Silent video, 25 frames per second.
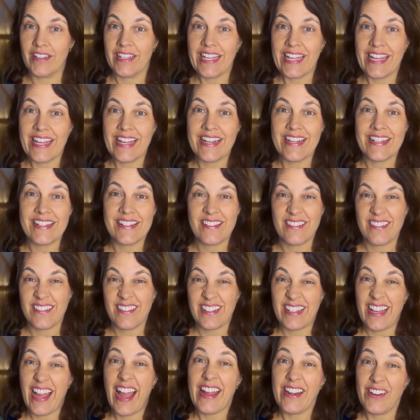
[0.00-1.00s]
it is
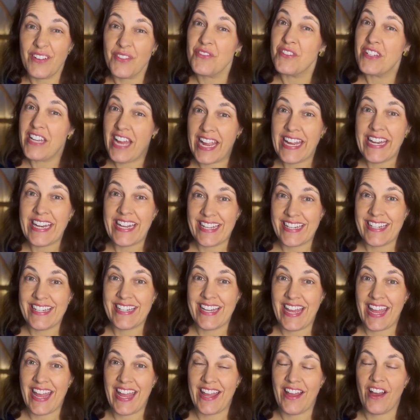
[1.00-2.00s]
kind of night and
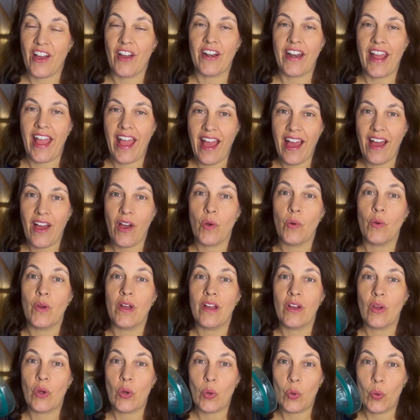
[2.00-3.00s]
day on how
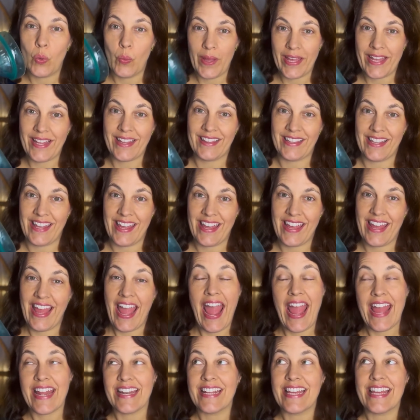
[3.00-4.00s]
quickly
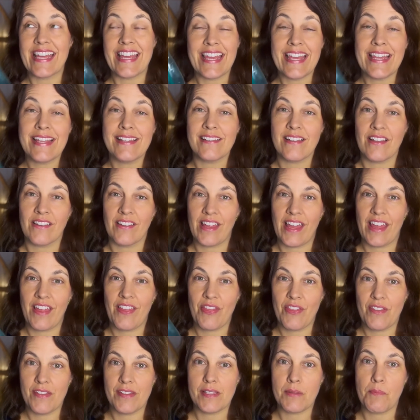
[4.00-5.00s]
and easily
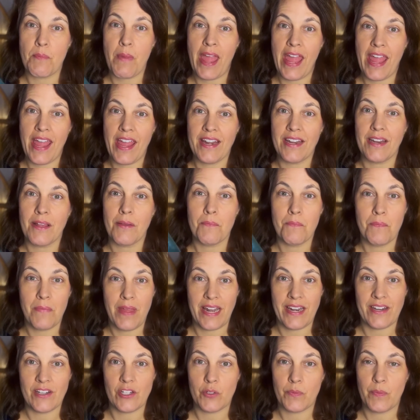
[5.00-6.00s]
this pain
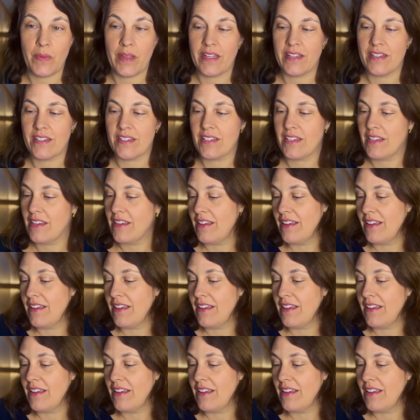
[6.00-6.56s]
management